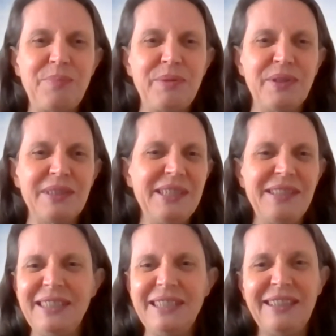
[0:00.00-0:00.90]
Yes,
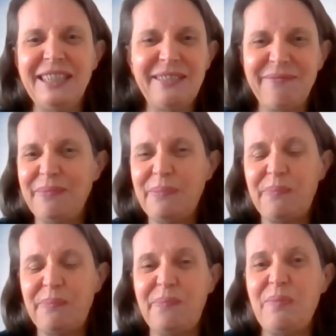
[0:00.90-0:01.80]
absolutely.
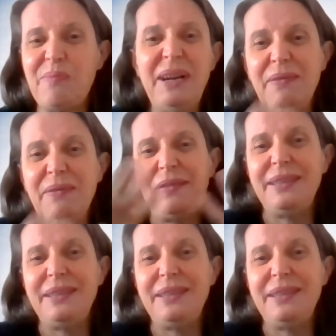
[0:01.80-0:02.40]
And I think